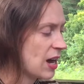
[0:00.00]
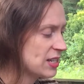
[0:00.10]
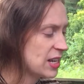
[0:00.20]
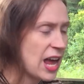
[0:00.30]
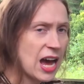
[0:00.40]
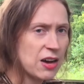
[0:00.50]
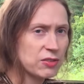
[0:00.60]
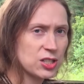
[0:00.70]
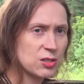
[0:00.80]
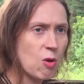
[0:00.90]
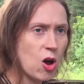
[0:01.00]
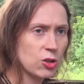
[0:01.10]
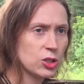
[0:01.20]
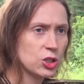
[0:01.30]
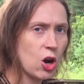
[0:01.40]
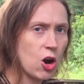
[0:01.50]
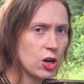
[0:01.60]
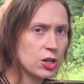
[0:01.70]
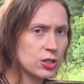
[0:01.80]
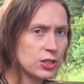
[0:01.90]
I did have a smaller
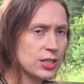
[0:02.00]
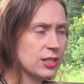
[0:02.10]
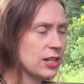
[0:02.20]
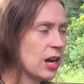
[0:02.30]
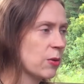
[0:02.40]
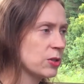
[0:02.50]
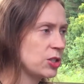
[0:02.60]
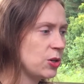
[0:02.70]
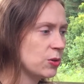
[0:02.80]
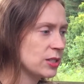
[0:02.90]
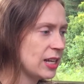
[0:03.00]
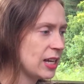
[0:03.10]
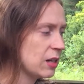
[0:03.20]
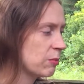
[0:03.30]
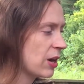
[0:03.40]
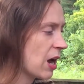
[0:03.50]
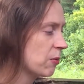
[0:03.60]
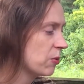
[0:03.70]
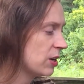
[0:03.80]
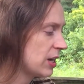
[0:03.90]
jars that I was using, but I
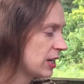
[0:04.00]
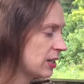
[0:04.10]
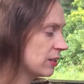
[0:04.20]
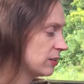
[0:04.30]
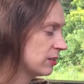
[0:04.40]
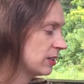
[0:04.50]
would